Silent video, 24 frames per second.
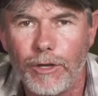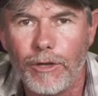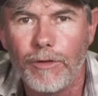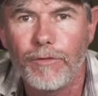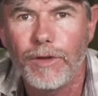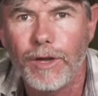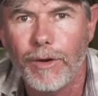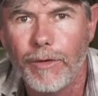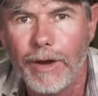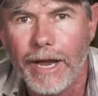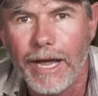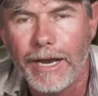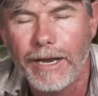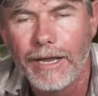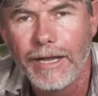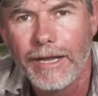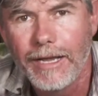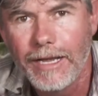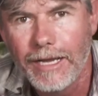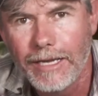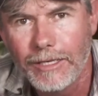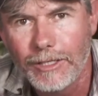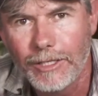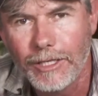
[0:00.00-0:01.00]
you figure out
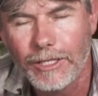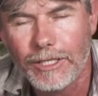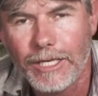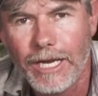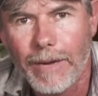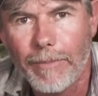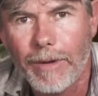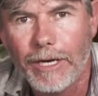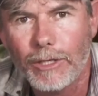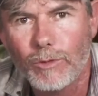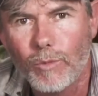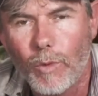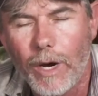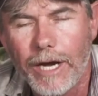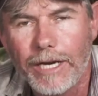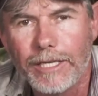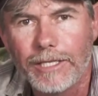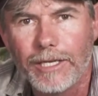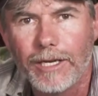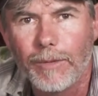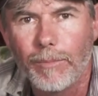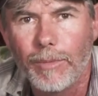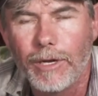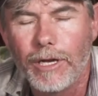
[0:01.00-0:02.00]
just how much weight
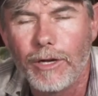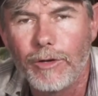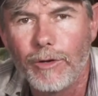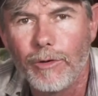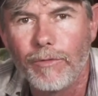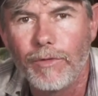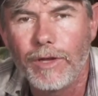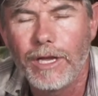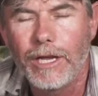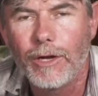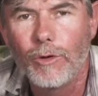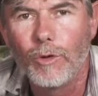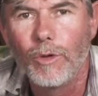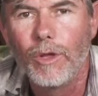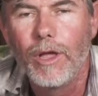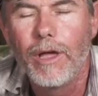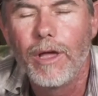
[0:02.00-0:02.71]
is going to be on your vehicle